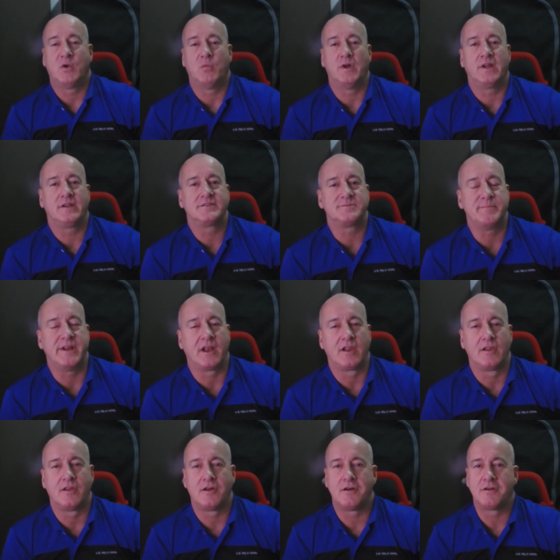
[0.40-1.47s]
Well, it's been a
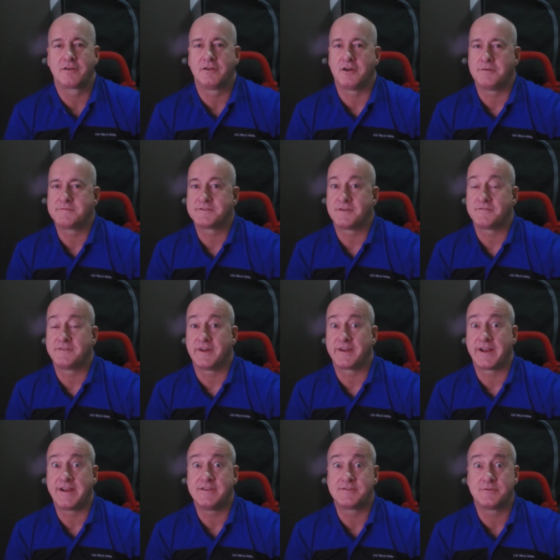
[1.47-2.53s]
long time since I've
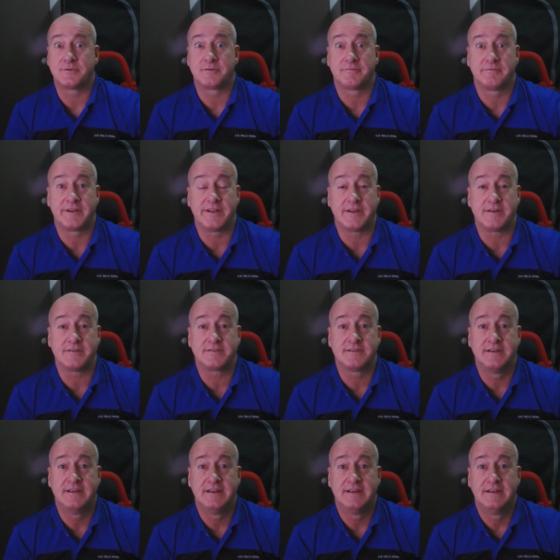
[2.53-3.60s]
done any sort of
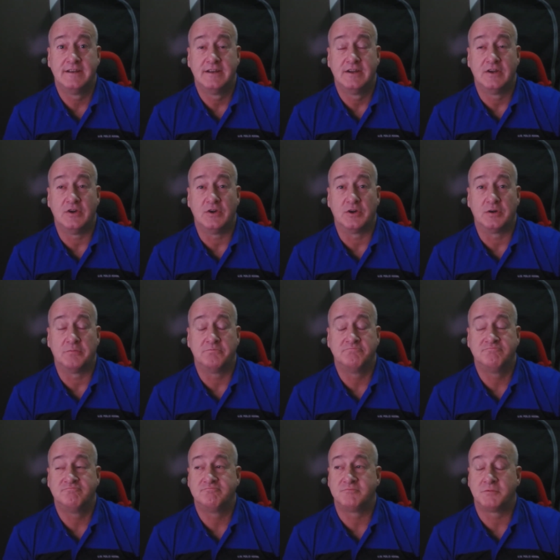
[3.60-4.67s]
videos or
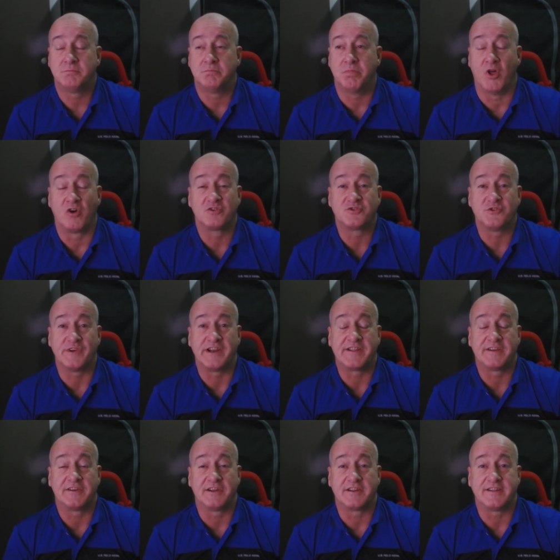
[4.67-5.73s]
blogs or
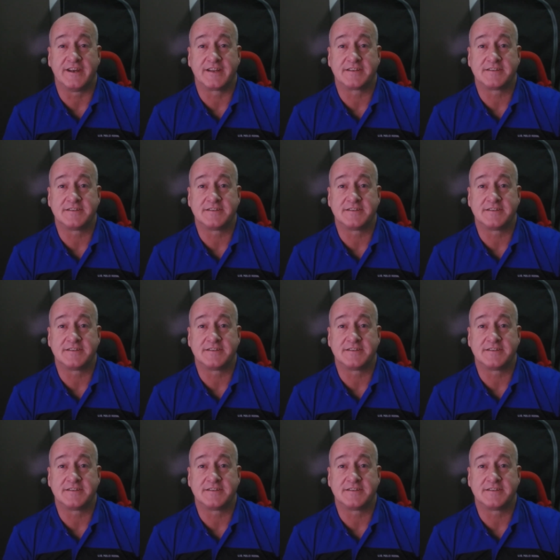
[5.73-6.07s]
anything like that.